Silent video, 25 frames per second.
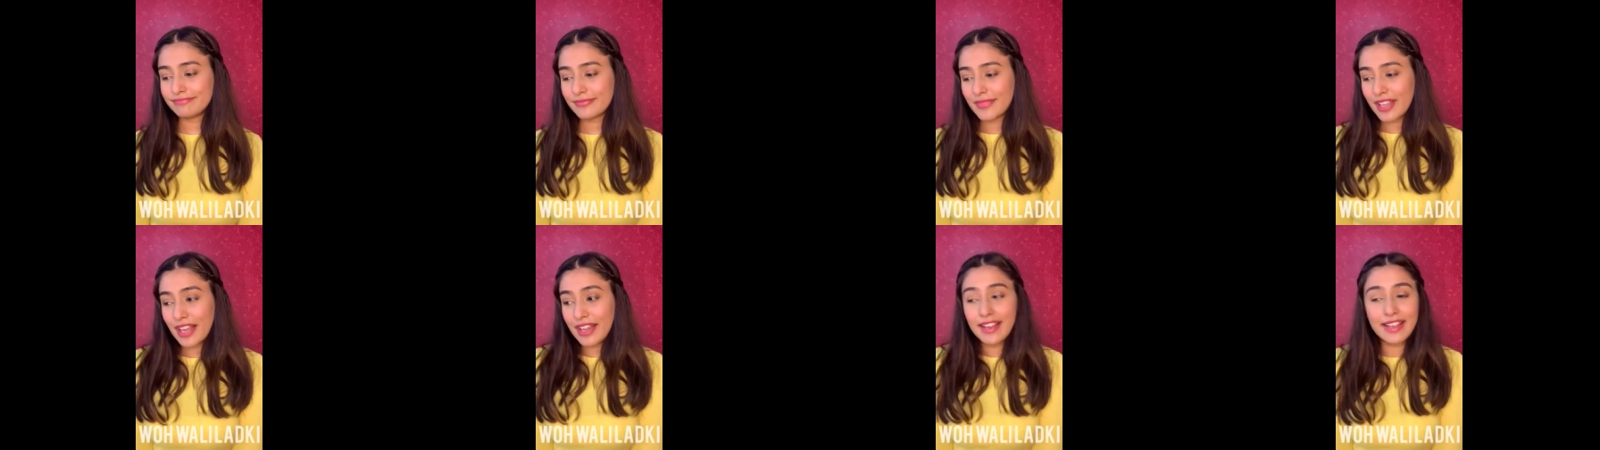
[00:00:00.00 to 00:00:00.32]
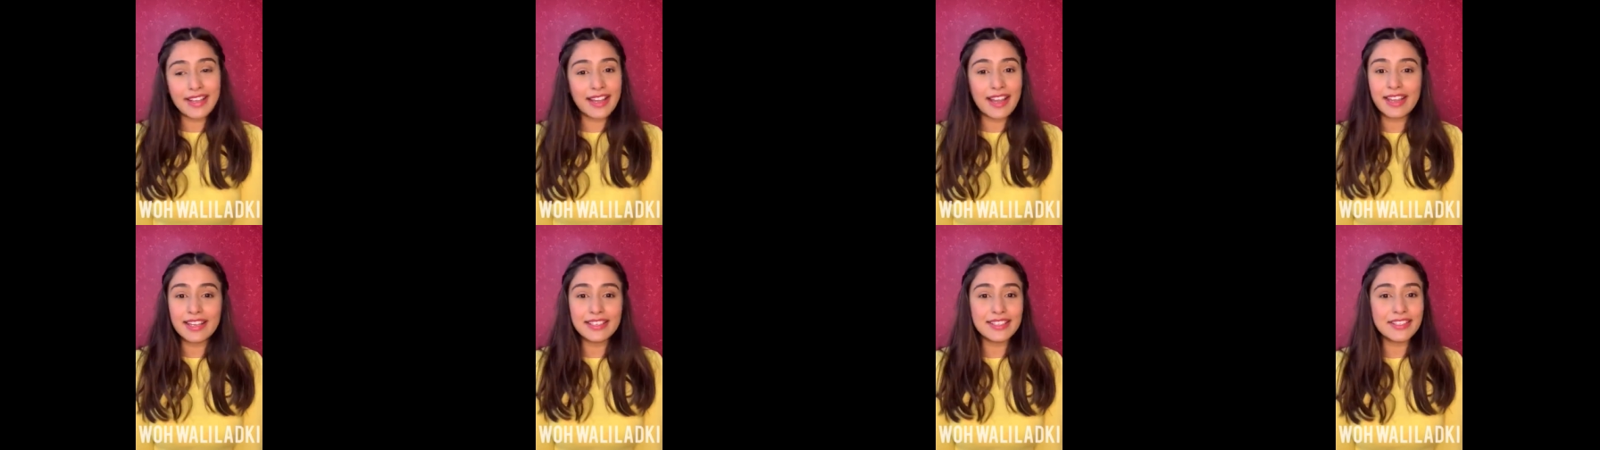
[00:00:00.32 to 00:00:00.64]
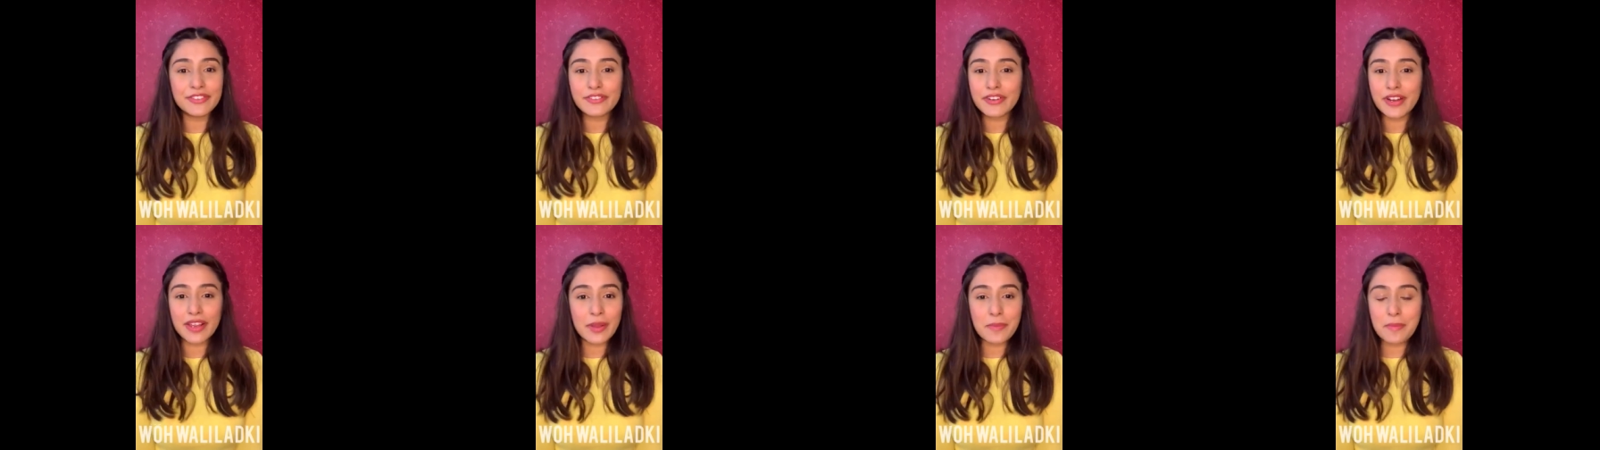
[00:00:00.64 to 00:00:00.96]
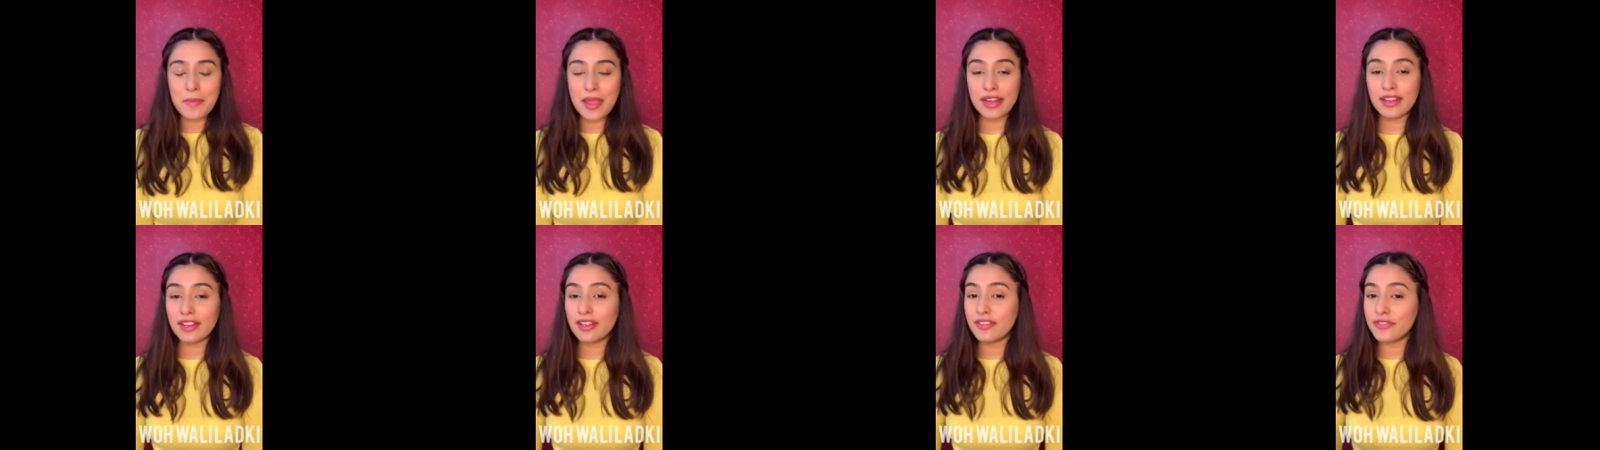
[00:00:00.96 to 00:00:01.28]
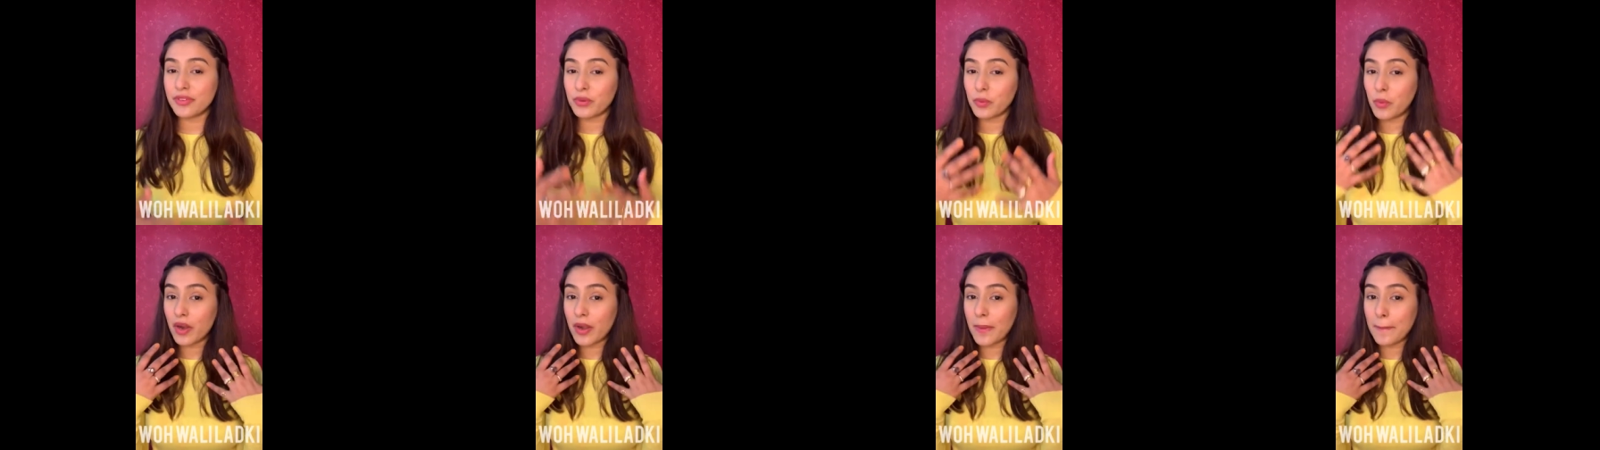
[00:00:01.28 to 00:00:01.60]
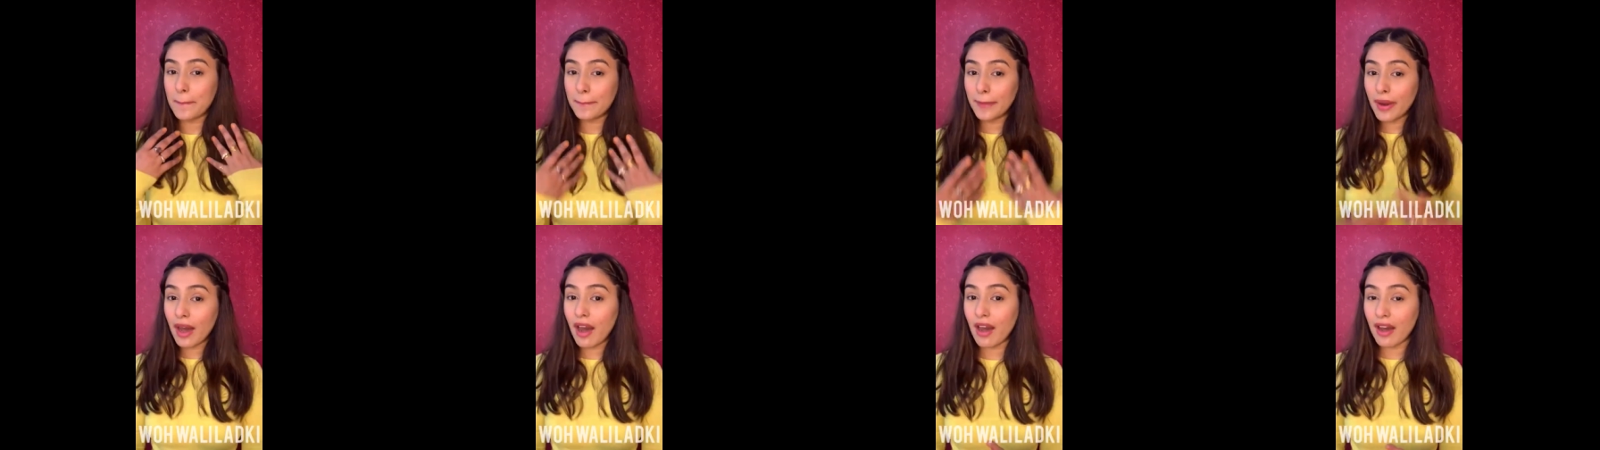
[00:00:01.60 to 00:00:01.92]
I highly recommend if you want
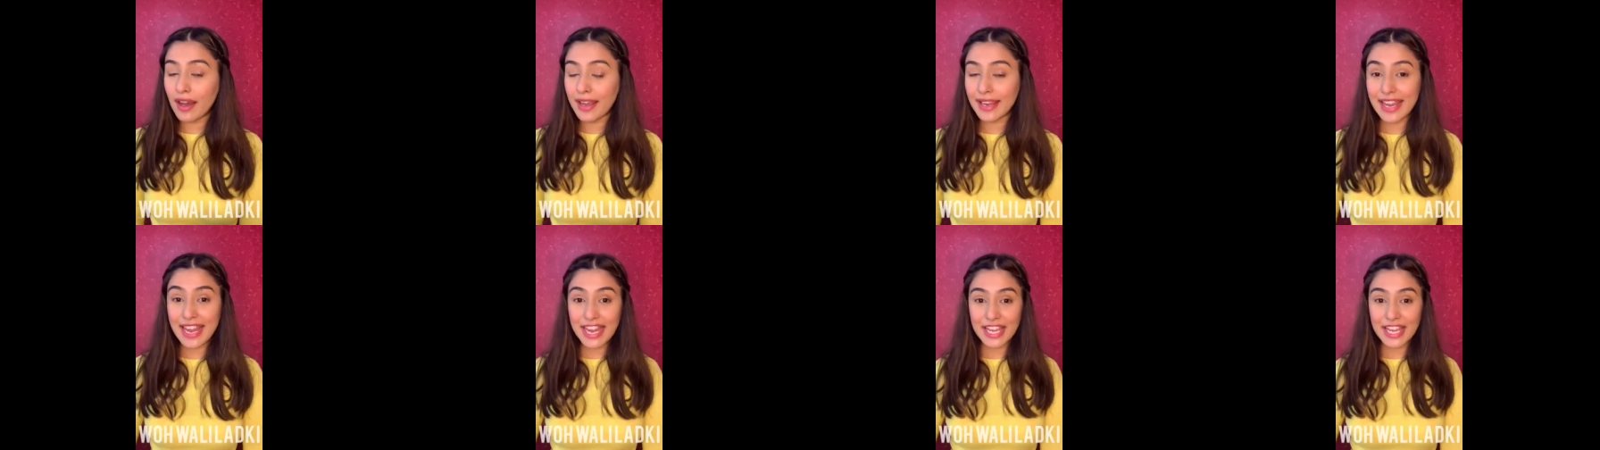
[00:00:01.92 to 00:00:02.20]
to buy